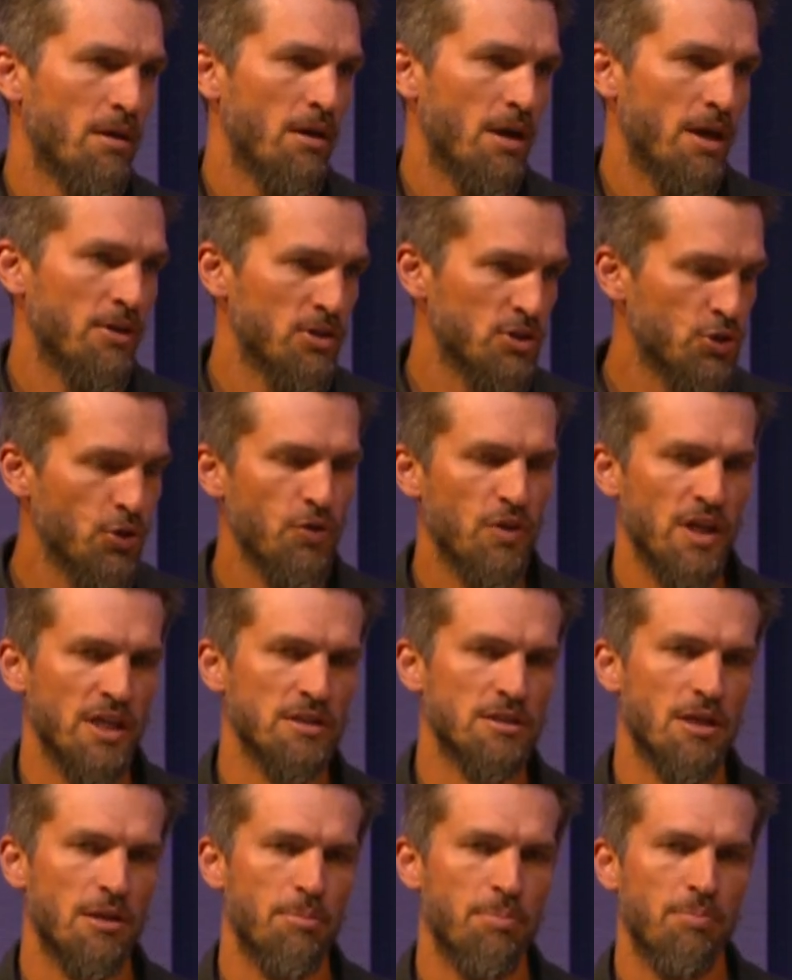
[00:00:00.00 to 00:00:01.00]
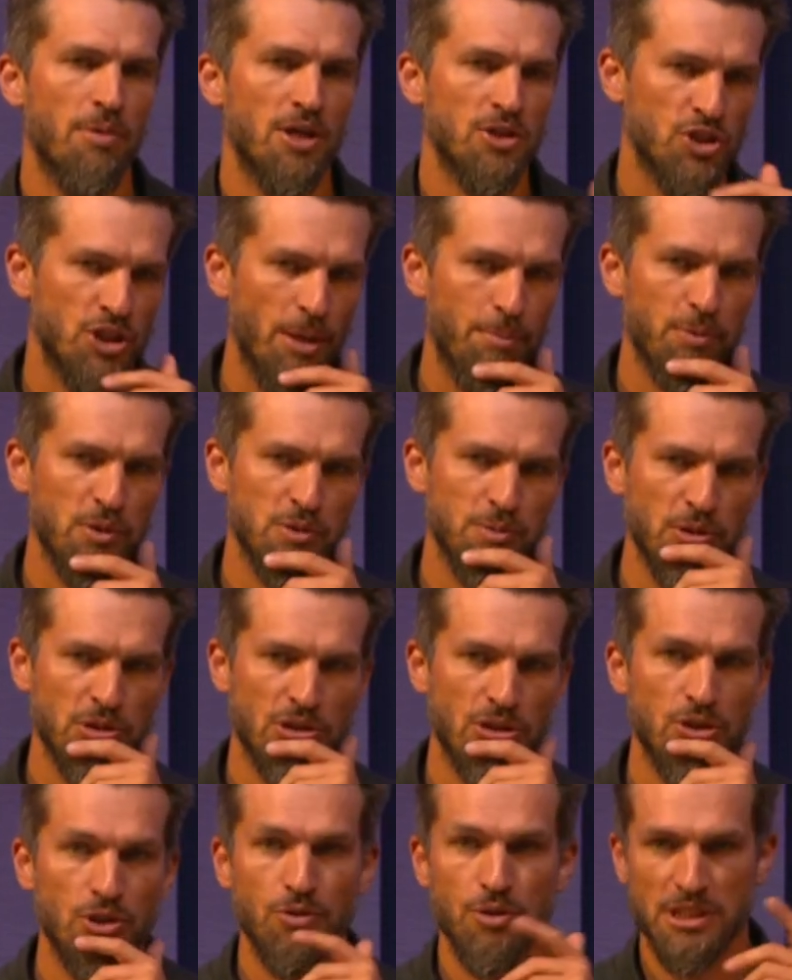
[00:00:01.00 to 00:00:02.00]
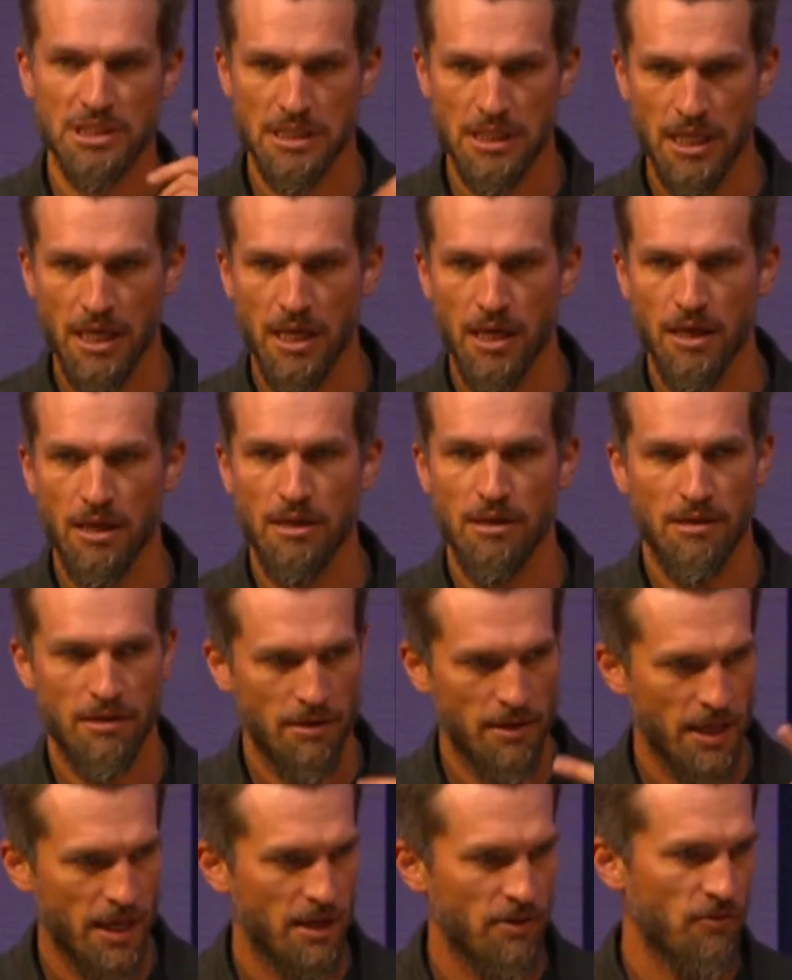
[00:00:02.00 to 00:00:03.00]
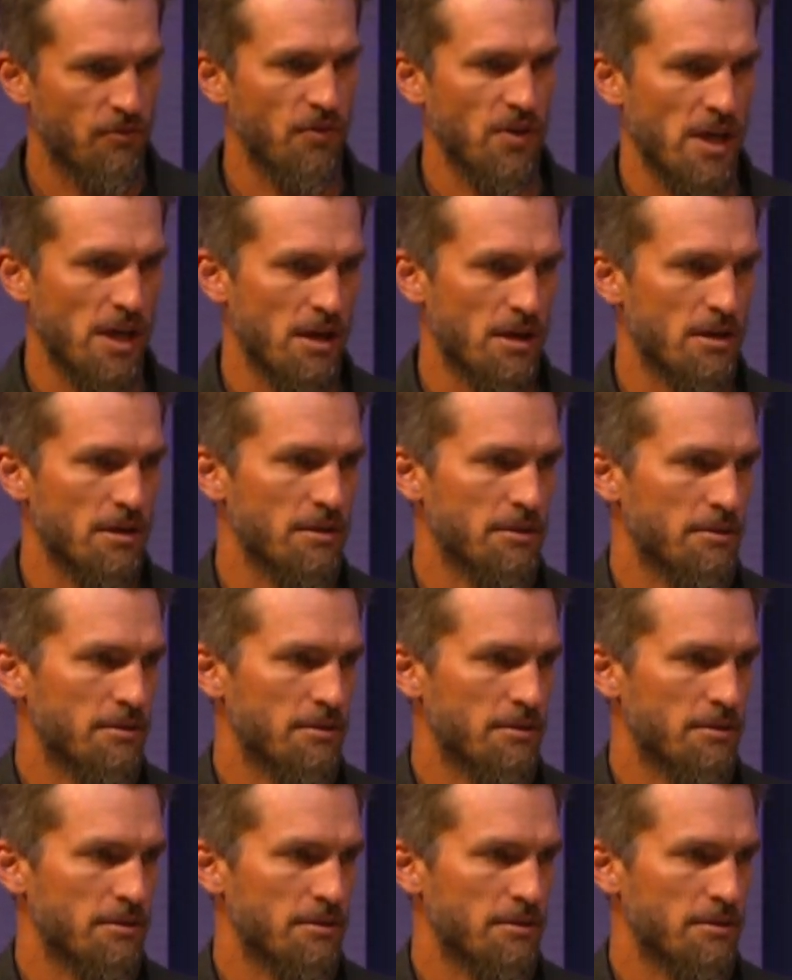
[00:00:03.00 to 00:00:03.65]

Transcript: And the two things that a shepherd is supposed to do is lead and feed.